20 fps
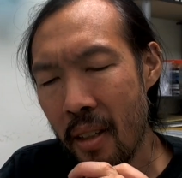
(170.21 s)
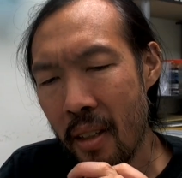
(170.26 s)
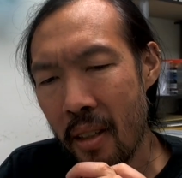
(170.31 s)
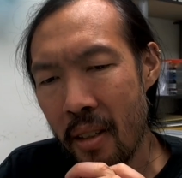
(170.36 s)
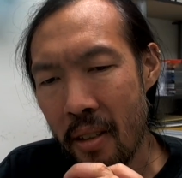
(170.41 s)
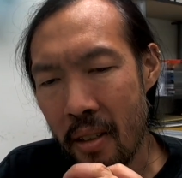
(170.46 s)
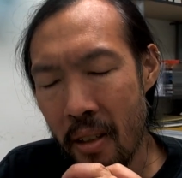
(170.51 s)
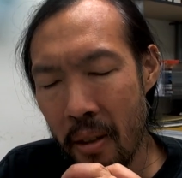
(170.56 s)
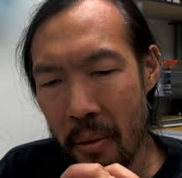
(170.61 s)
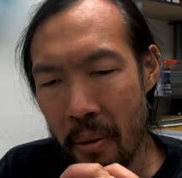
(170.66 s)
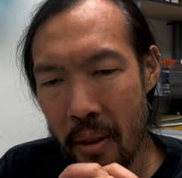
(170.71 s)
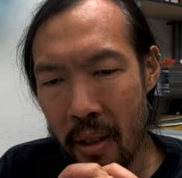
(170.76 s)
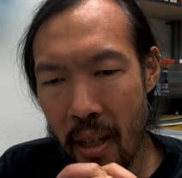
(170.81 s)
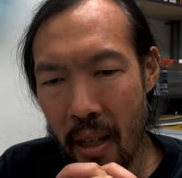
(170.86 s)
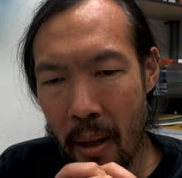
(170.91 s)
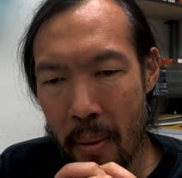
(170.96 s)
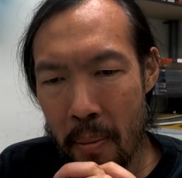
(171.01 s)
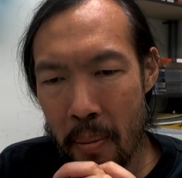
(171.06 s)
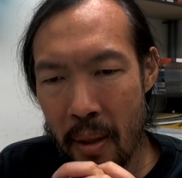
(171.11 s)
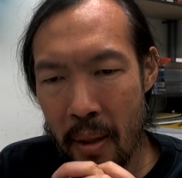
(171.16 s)
So with
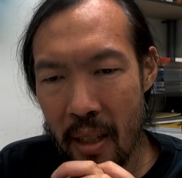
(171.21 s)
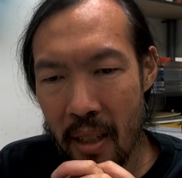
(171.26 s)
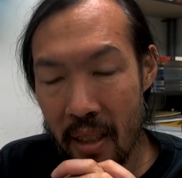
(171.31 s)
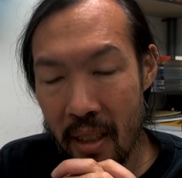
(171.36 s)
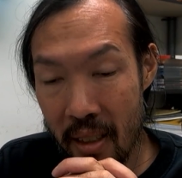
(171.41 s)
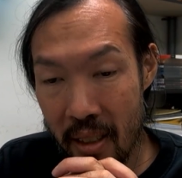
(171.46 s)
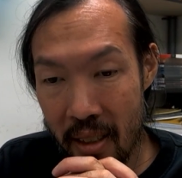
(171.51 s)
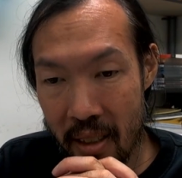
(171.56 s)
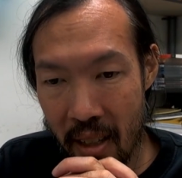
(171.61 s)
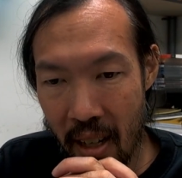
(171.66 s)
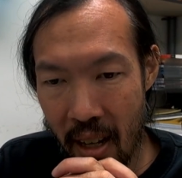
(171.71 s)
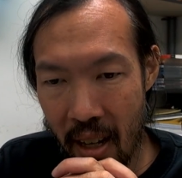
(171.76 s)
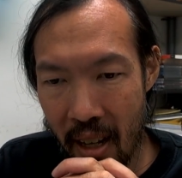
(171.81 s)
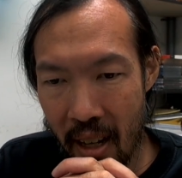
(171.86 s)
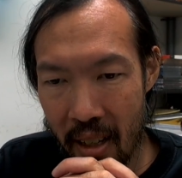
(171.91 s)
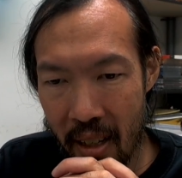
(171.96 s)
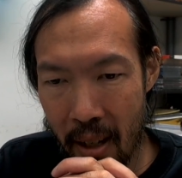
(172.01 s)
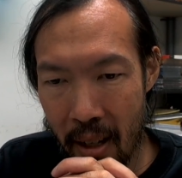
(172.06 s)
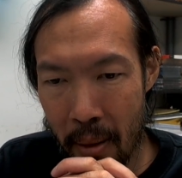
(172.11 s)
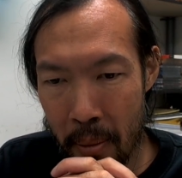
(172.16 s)
that being
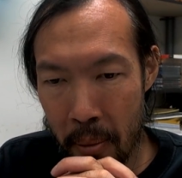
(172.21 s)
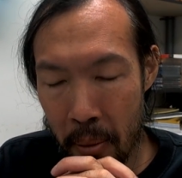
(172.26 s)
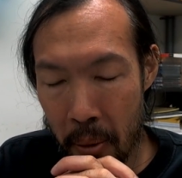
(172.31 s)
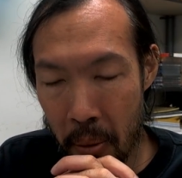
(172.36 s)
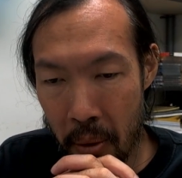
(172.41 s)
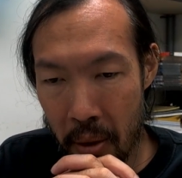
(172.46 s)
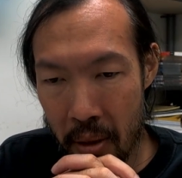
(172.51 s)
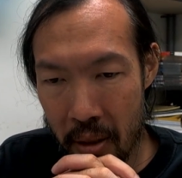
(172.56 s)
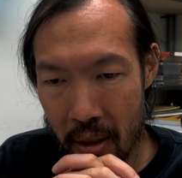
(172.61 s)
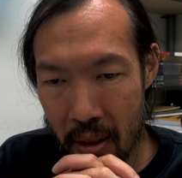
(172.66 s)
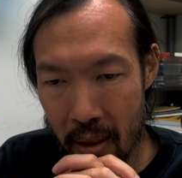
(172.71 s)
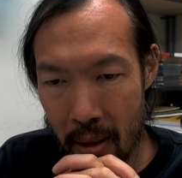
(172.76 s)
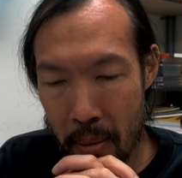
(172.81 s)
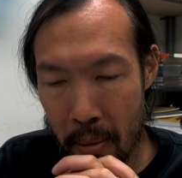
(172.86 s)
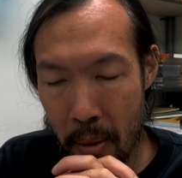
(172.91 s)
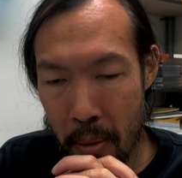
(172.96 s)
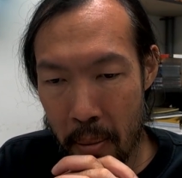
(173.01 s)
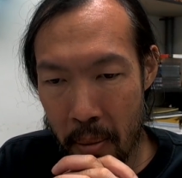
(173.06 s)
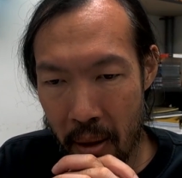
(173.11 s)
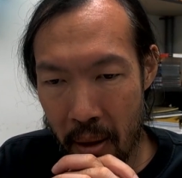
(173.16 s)
said, I'm going to
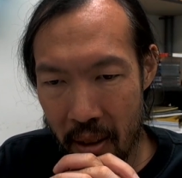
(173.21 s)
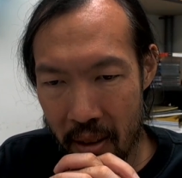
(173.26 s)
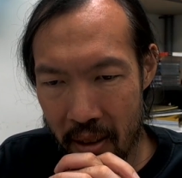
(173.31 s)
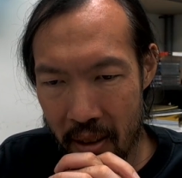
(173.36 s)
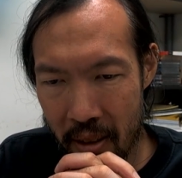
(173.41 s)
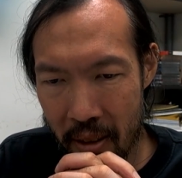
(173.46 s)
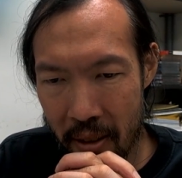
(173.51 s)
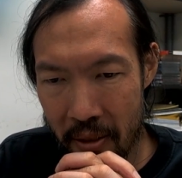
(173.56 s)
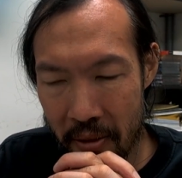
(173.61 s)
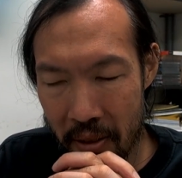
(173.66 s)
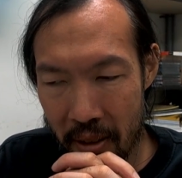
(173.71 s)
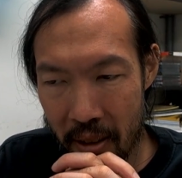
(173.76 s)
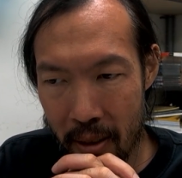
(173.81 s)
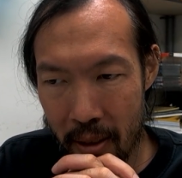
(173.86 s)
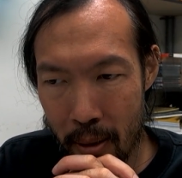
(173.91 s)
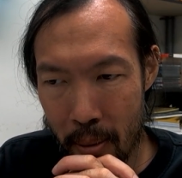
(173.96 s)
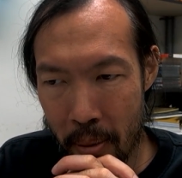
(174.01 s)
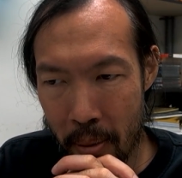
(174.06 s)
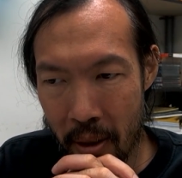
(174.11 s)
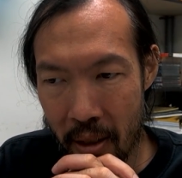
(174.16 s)
limit myself a
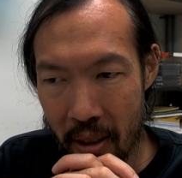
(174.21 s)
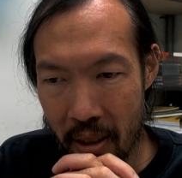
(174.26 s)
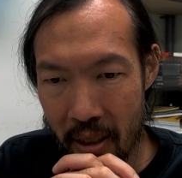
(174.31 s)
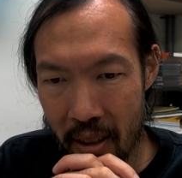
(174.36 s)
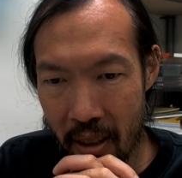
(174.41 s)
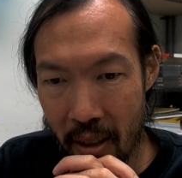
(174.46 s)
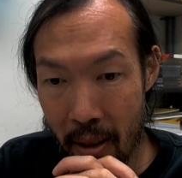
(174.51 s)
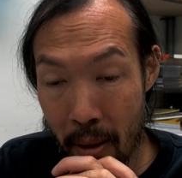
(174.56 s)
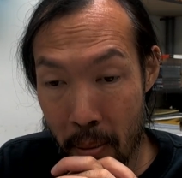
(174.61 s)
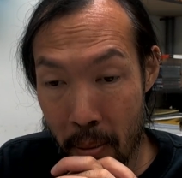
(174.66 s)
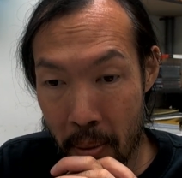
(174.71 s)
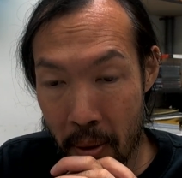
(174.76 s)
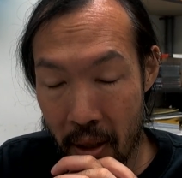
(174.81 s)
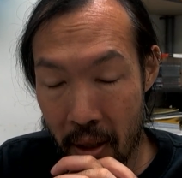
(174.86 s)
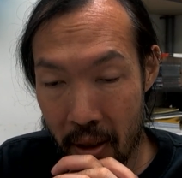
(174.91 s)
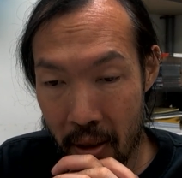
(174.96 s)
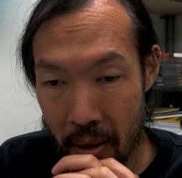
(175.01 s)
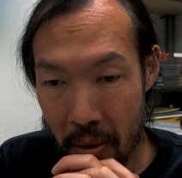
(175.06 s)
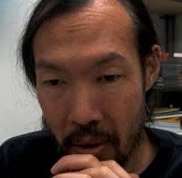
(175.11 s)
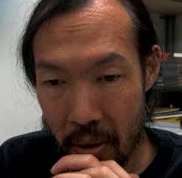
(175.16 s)
little bit on there.
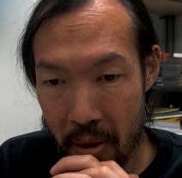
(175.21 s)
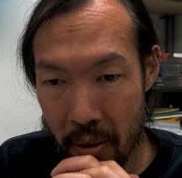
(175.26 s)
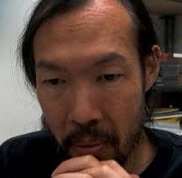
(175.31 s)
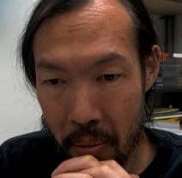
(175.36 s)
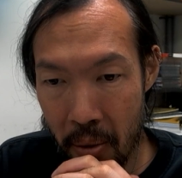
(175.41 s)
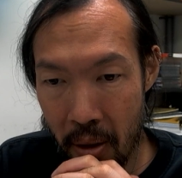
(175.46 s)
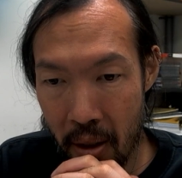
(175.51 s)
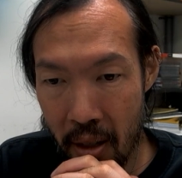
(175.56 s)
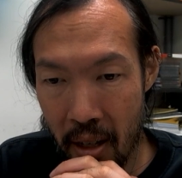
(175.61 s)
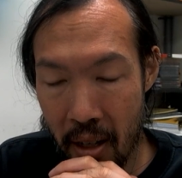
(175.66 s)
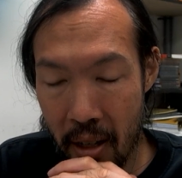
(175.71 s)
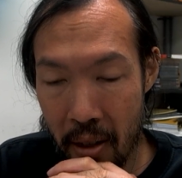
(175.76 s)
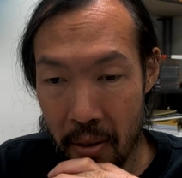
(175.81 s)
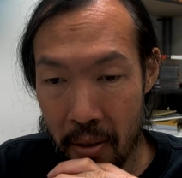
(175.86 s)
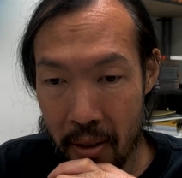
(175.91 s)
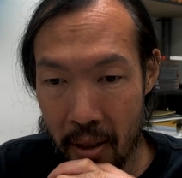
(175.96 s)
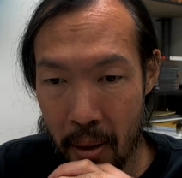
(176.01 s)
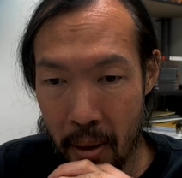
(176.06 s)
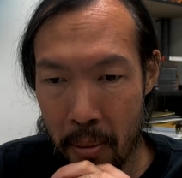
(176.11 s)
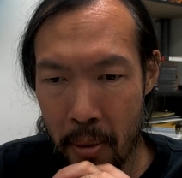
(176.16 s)
But there is one
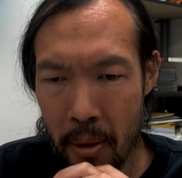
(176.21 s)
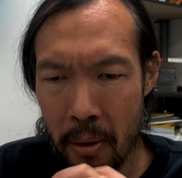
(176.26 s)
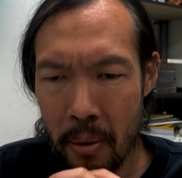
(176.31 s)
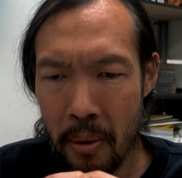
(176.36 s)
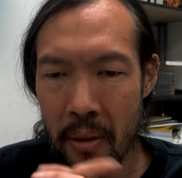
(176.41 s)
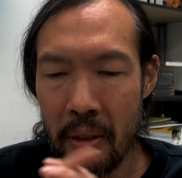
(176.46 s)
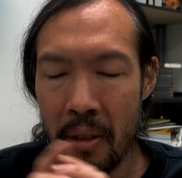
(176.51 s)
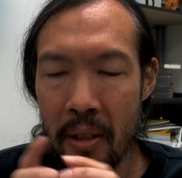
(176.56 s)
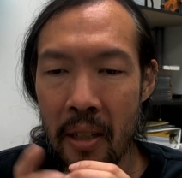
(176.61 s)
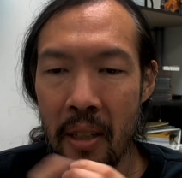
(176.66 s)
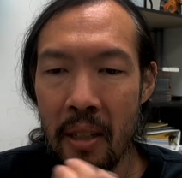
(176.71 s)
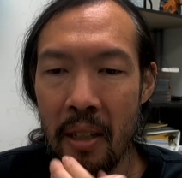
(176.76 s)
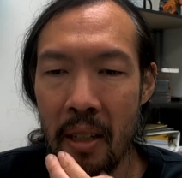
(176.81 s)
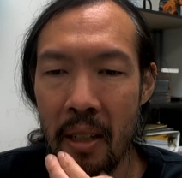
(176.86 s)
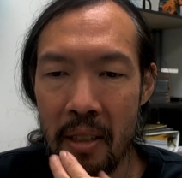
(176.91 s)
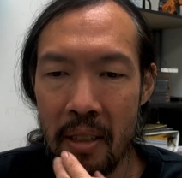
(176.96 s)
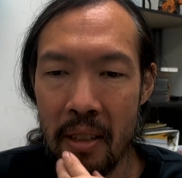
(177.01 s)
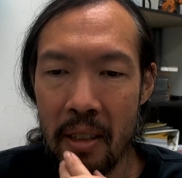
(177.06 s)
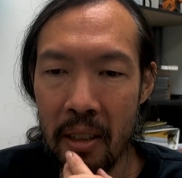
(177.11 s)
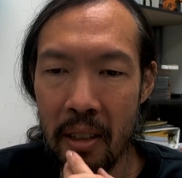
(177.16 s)
house I'm interested in
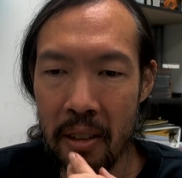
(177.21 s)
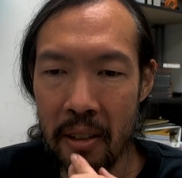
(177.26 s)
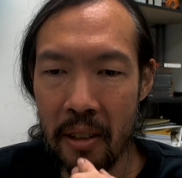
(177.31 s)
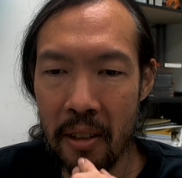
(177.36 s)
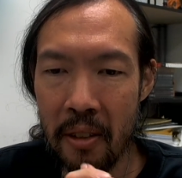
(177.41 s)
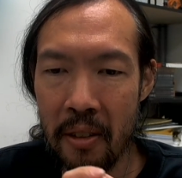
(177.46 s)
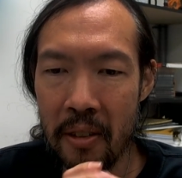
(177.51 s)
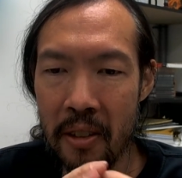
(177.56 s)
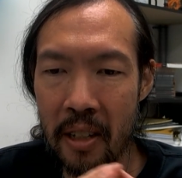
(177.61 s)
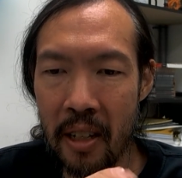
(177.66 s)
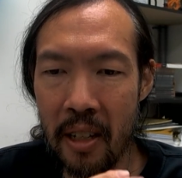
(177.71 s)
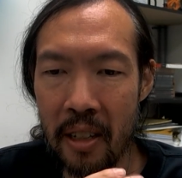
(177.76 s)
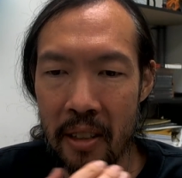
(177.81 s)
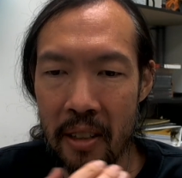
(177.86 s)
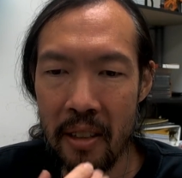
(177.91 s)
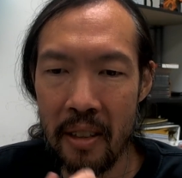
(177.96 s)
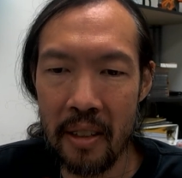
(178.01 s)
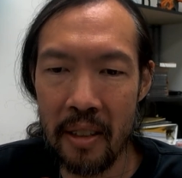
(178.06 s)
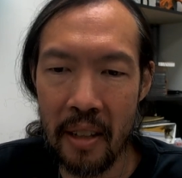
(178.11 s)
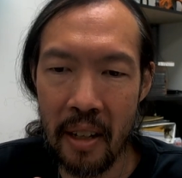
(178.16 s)
that's next to
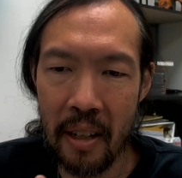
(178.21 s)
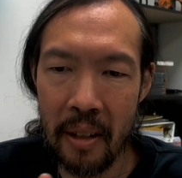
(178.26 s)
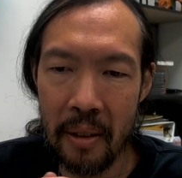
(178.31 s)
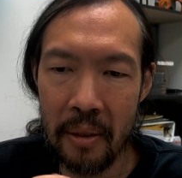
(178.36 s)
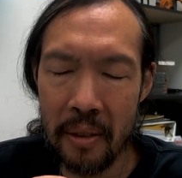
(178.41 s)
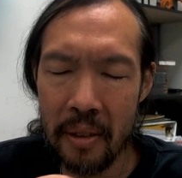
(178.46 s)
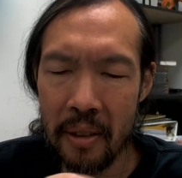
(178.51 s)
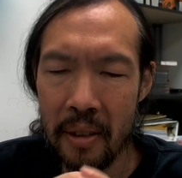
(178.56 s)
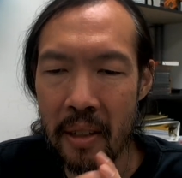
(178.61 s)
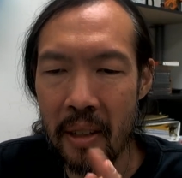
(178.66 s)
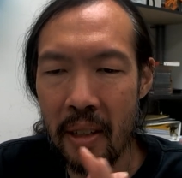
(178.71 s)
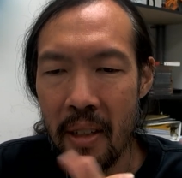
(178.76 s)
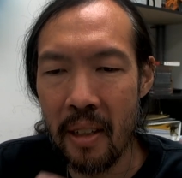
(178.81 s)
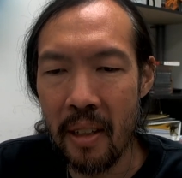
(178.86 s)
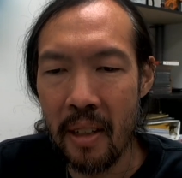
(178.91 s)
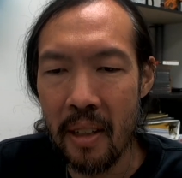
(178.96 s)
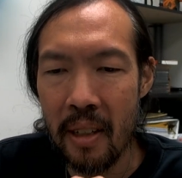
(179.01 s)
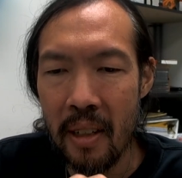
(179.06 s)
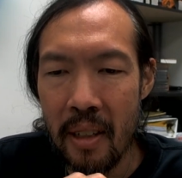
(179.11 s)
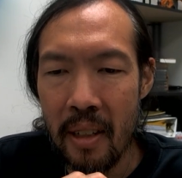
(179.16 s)
Arteus's house.
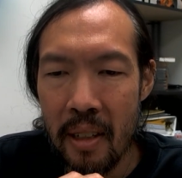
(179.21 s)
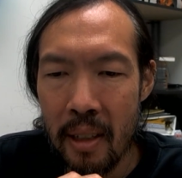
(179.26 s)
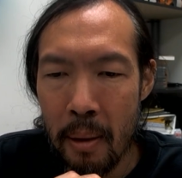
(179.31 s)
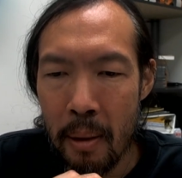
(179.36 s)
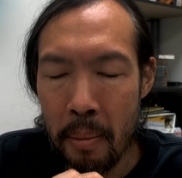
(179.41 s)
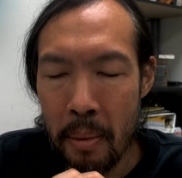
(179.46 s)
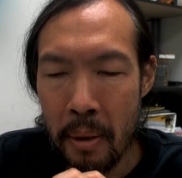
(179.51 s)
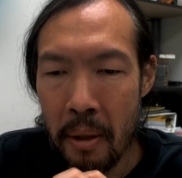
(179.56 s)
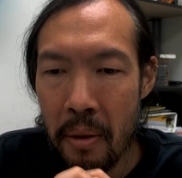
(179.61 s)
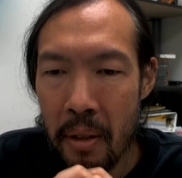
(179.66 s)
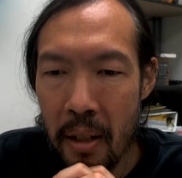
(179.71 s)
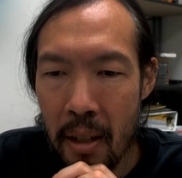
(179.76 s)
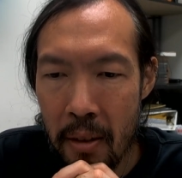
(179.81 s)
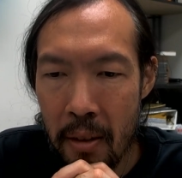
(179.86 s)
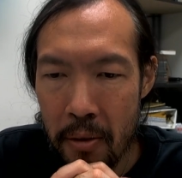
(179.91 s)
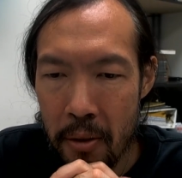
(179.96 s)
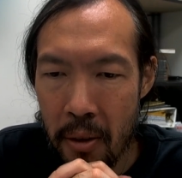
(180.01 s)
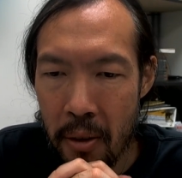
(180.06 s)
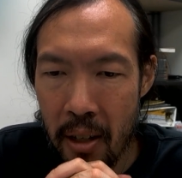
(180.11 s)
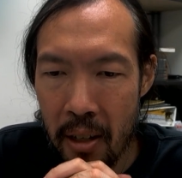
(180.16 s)
The beauty of
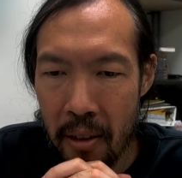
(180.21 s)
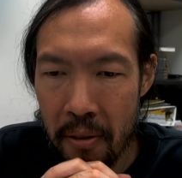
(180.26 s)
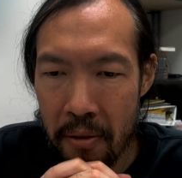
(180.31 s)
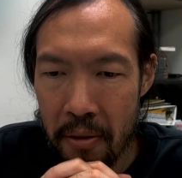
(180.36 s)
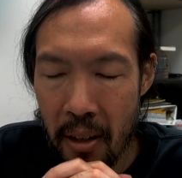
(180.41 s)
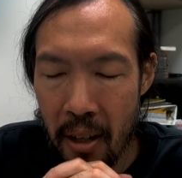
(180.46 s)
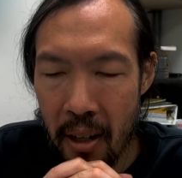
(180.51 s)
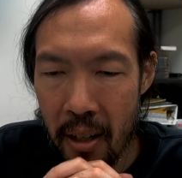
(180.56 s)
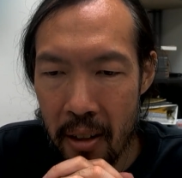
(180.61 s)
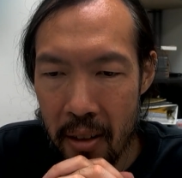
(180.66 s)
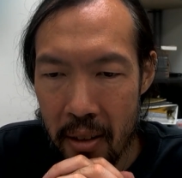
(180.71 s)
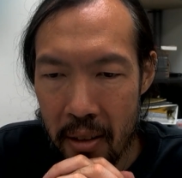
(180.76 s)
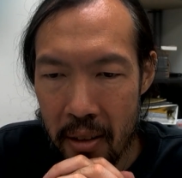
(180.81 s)
trying to find